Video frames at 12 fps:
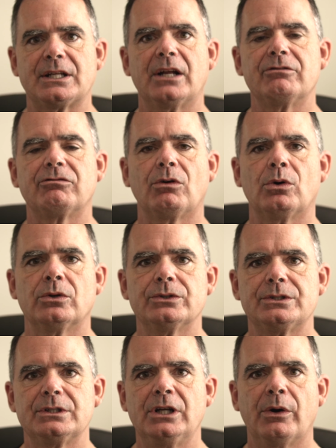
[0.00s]
it
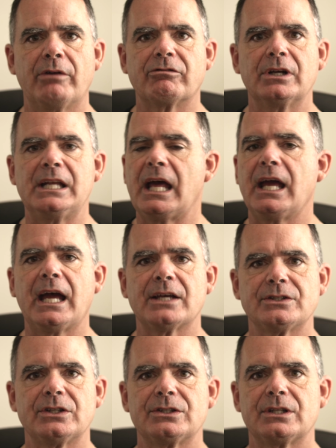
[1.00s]
unfolds. You know, every day
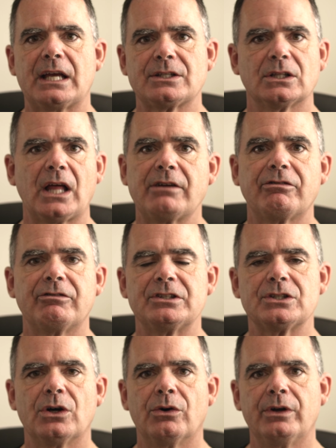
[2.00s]
has a life of
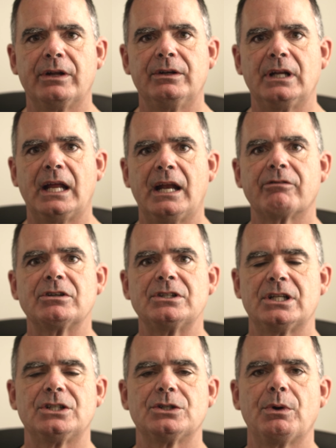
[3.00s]
its own, and every
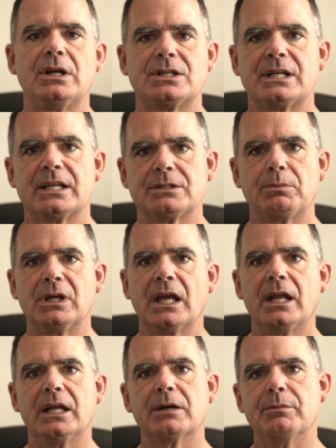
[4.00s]
situation has a
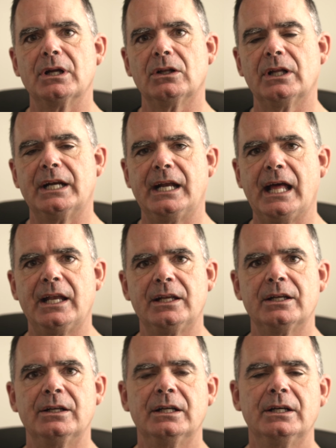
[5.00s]
beginning, a middle, and an end.
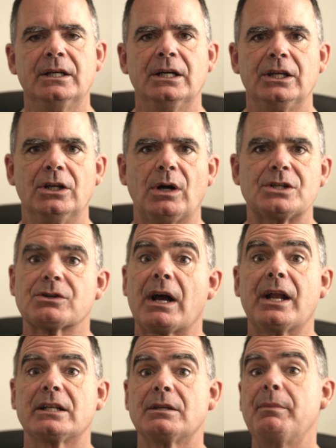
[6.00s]
And, you know, I try
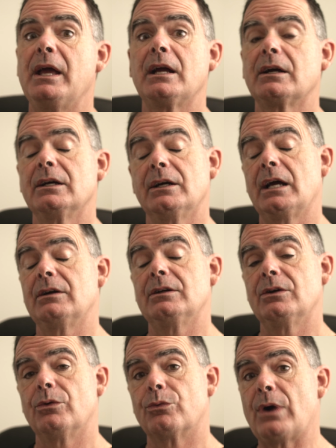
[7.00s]
not to make
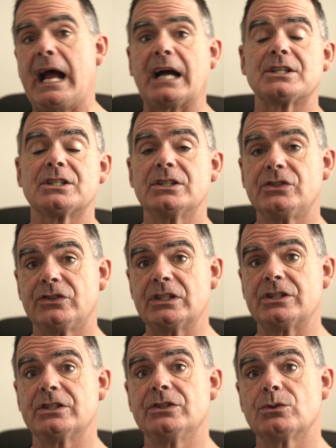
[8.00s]
rash
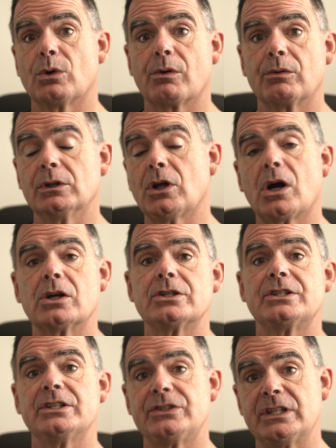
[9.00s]
decisions or large
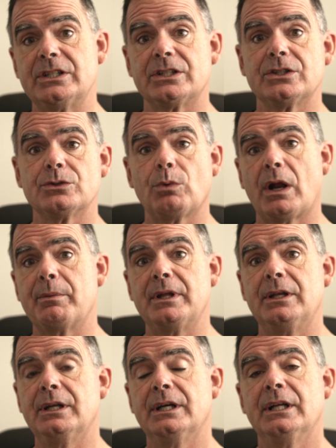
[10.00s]
decisions when I'm in